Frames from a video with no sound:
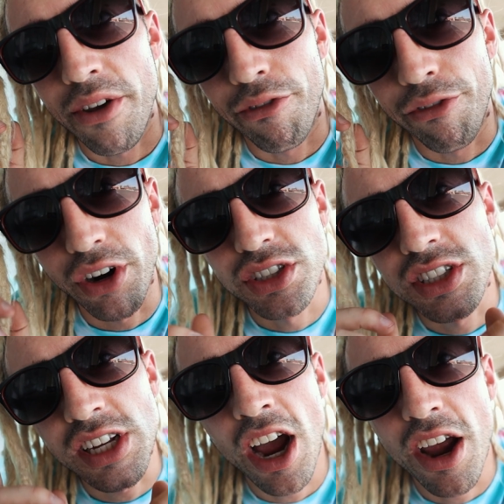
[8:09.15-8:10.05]

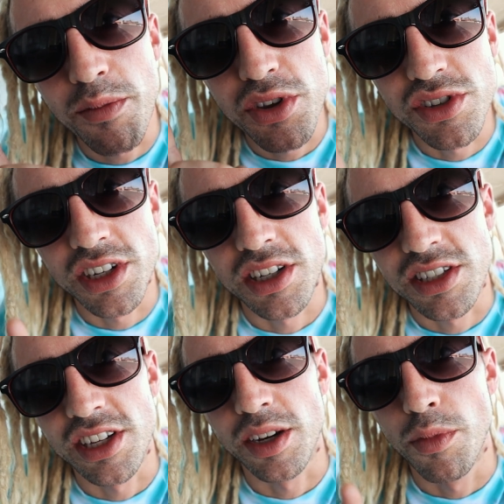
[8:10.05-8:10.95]
first time using a
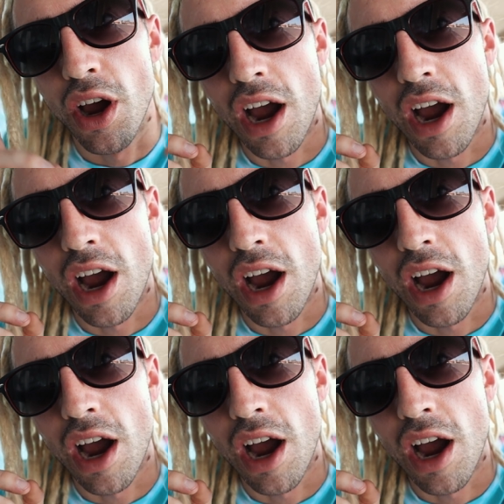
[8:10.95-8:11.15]
Sigma.